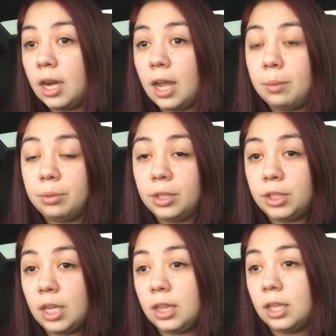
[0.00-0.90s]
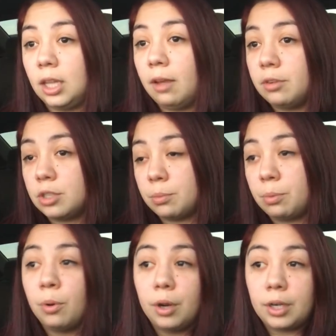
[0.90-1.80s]
and I appreciate the love and
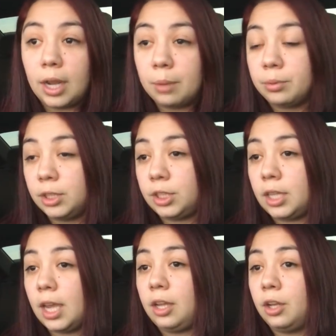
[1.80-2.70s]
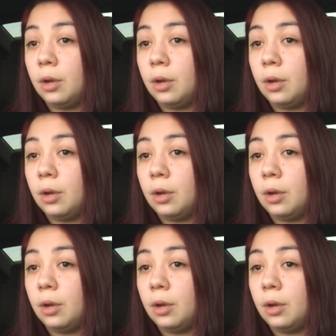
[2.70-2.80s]
support, and I appreciate,